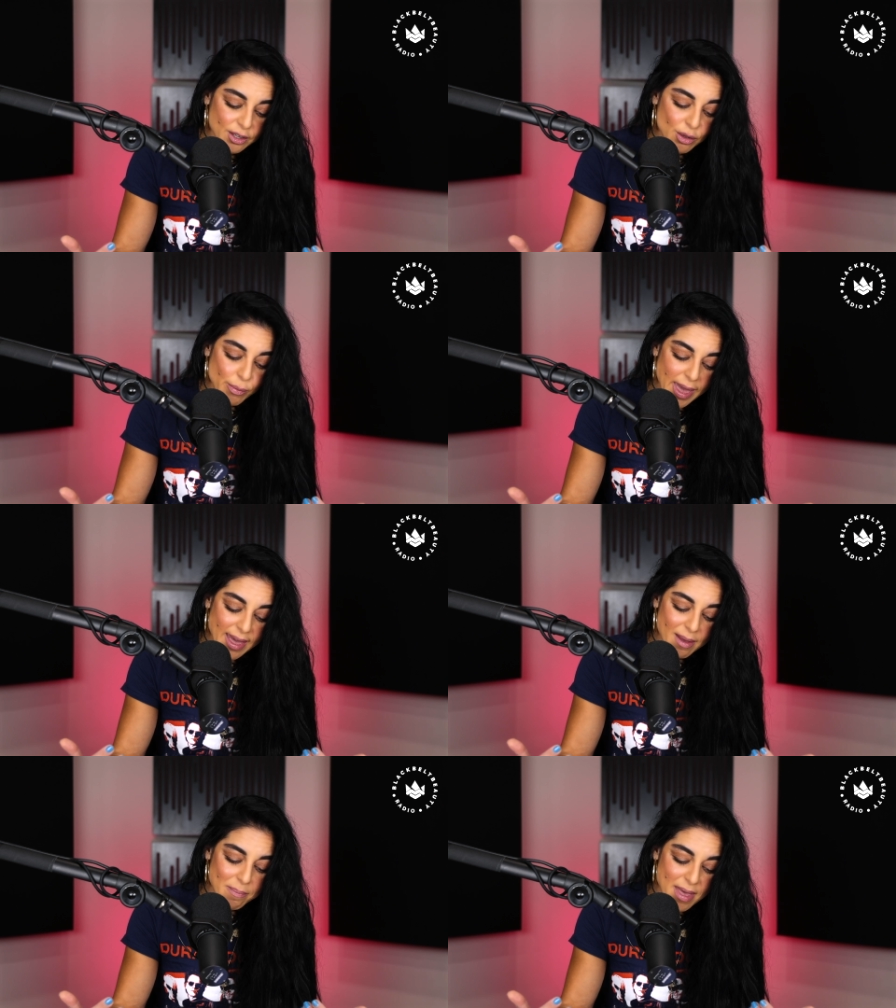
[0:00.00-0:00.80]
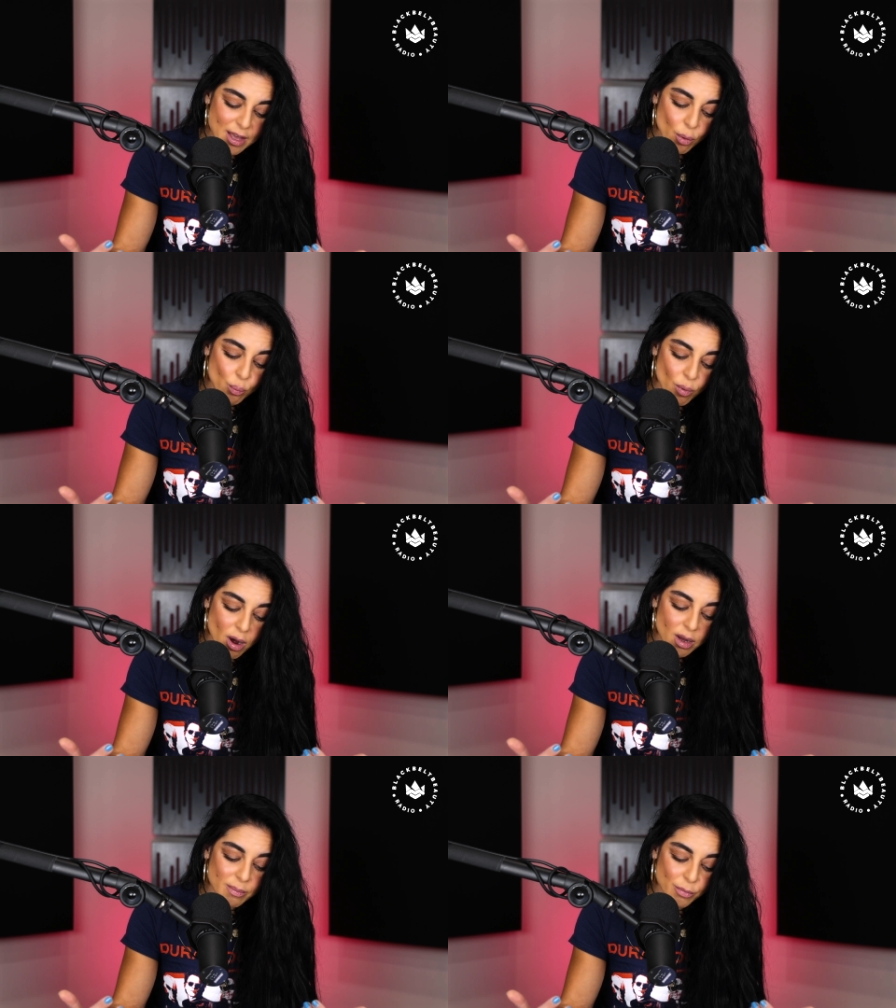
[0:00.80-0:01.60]
You can't make a
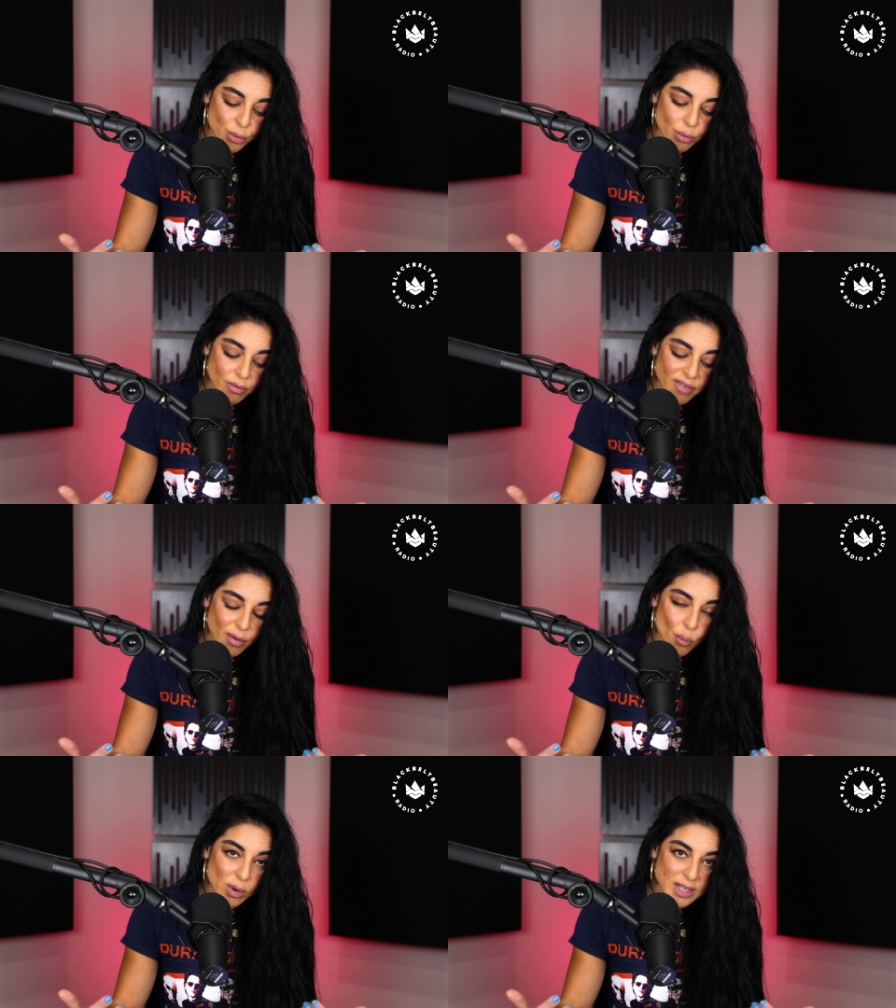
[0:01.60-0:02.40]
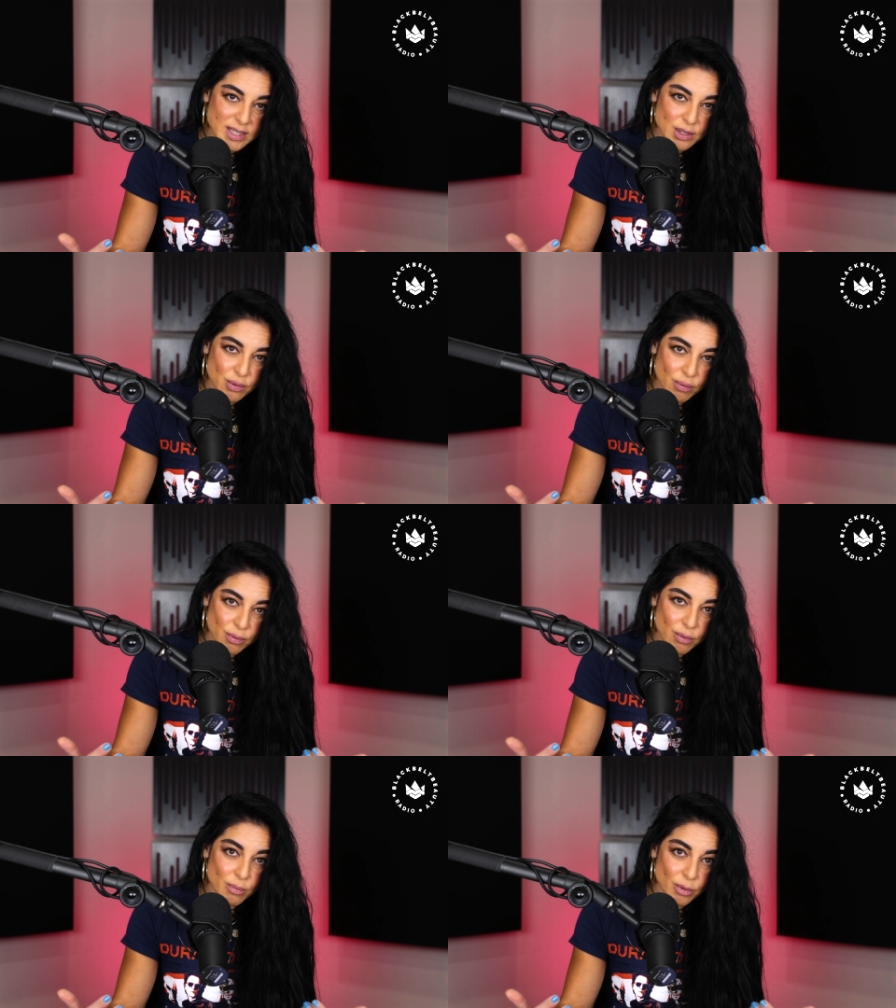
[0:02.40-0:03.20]
wrong move when it's a
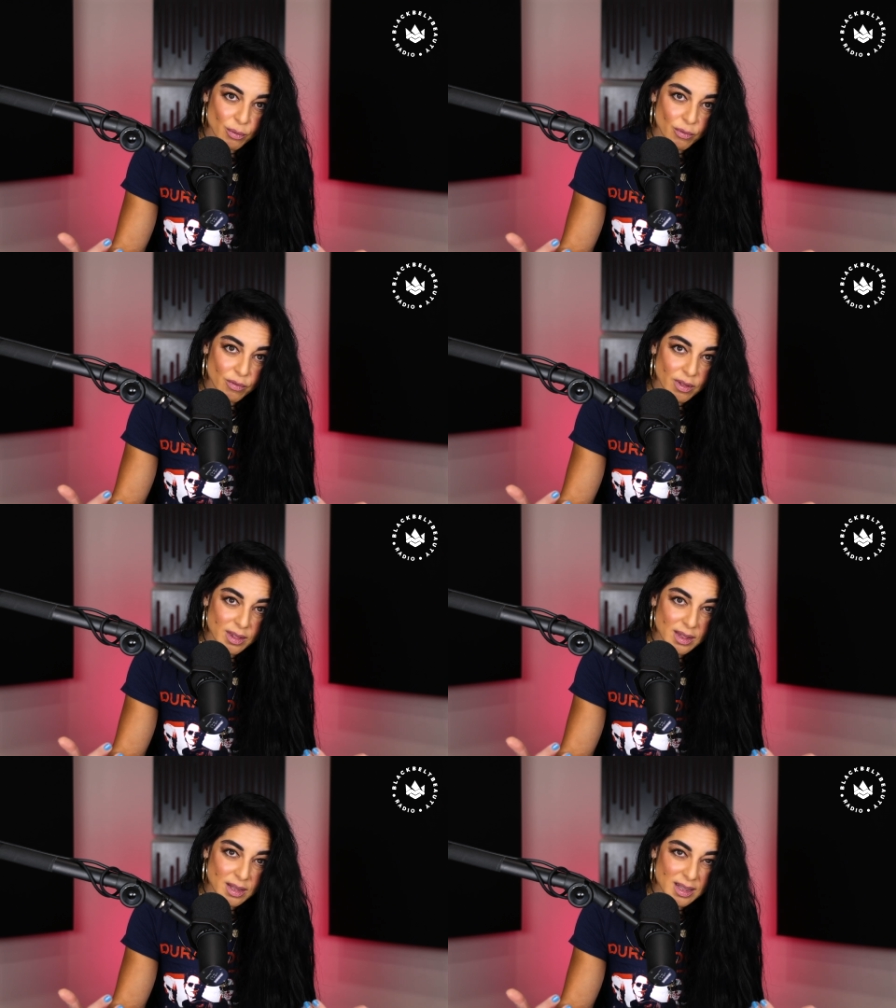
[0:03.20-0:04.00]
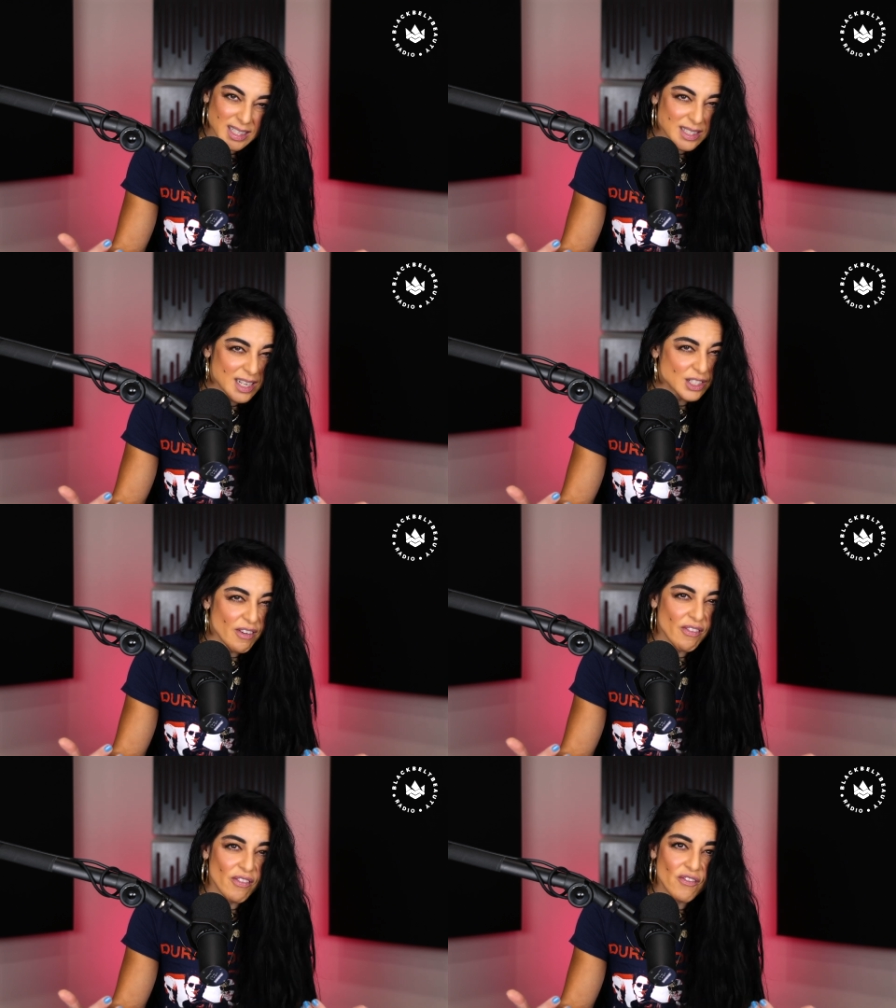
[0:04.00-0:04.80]
true move. That's such
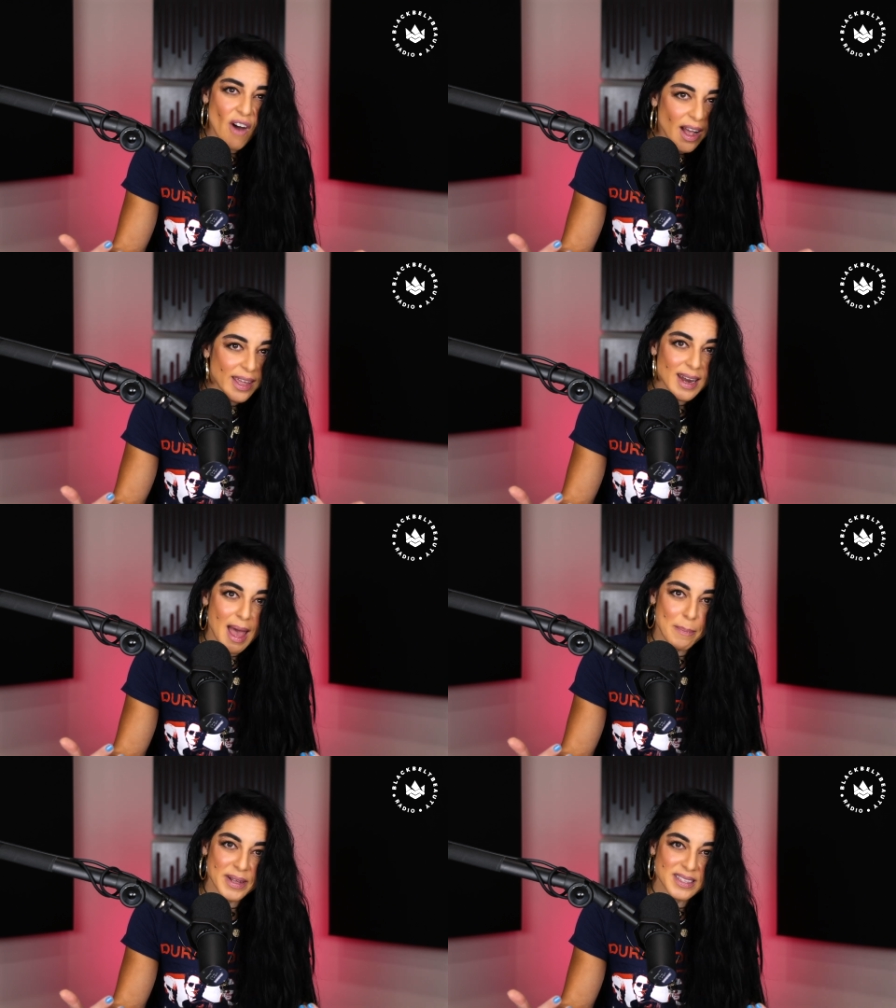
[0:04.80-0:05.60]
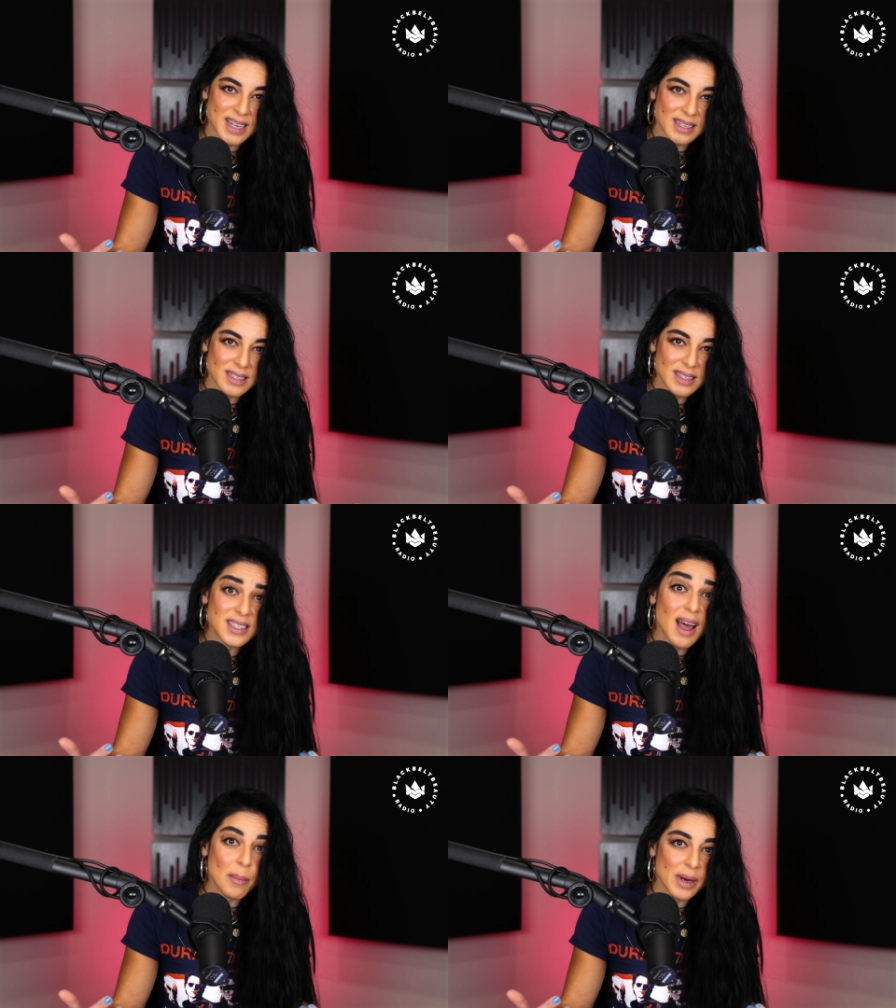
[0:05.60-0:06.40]
a fucking epic sentence.
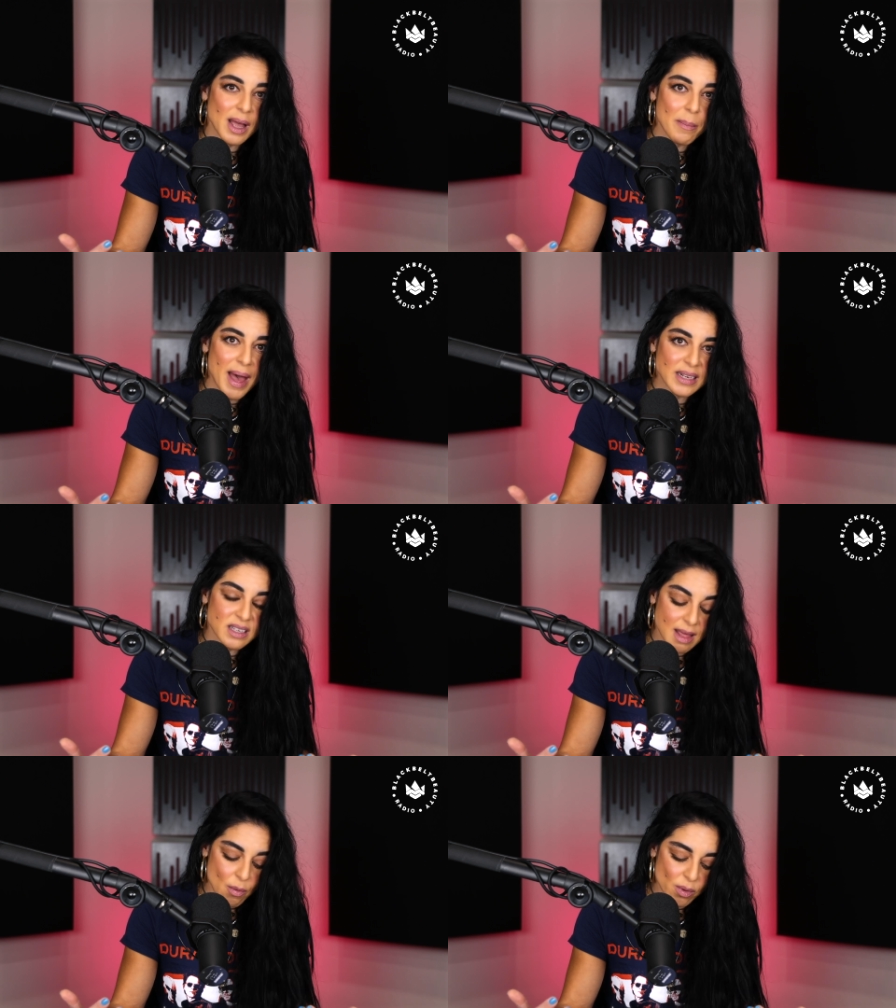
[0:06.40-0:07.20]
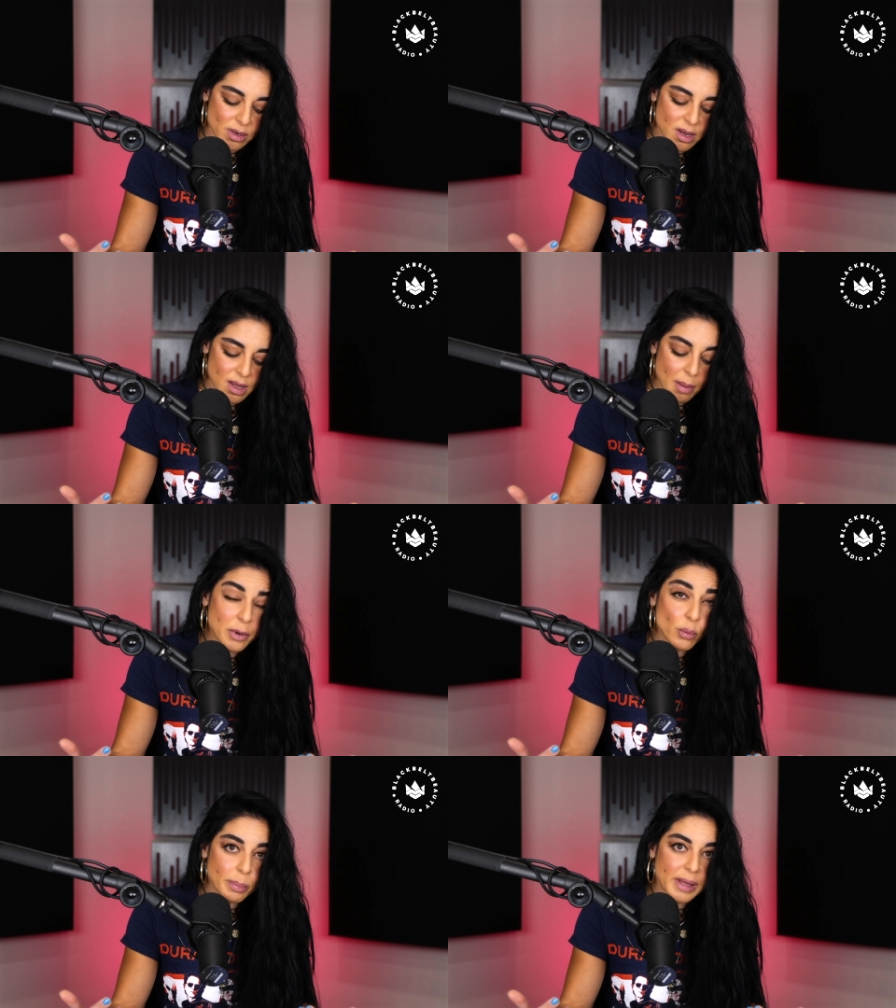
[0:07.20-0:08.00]
I'm going to come back to that one. I'm going
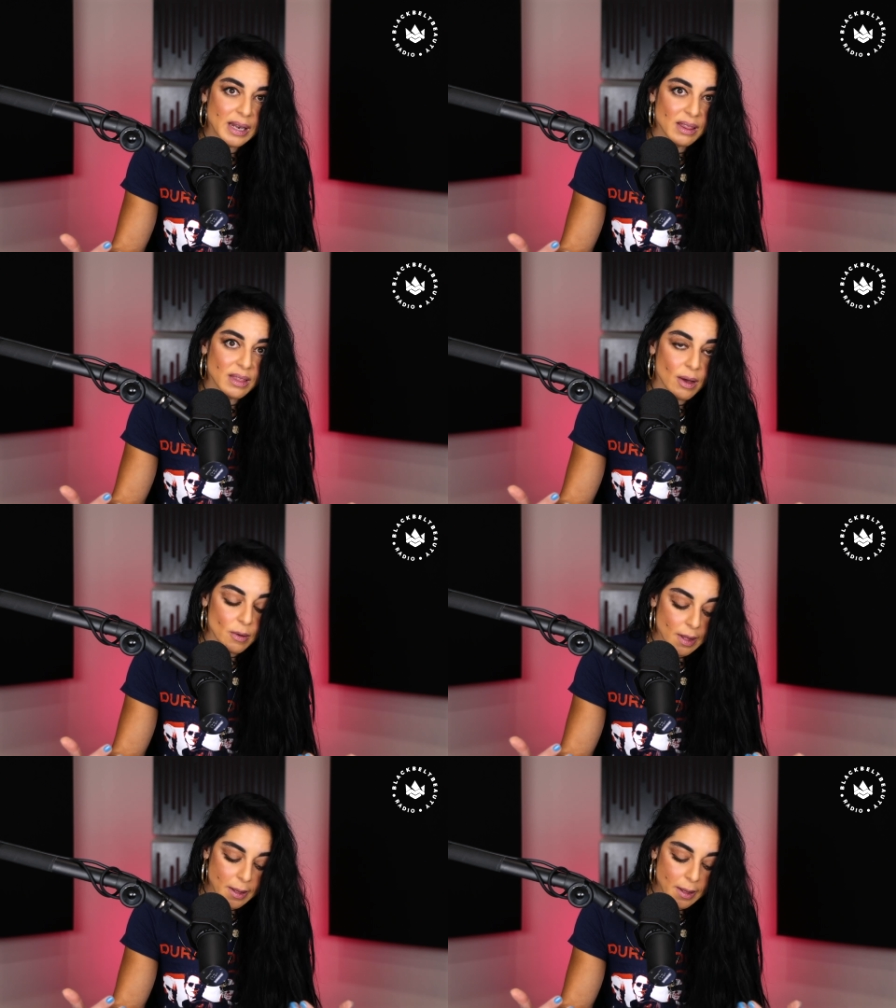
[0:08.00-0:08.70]
to repeat it though.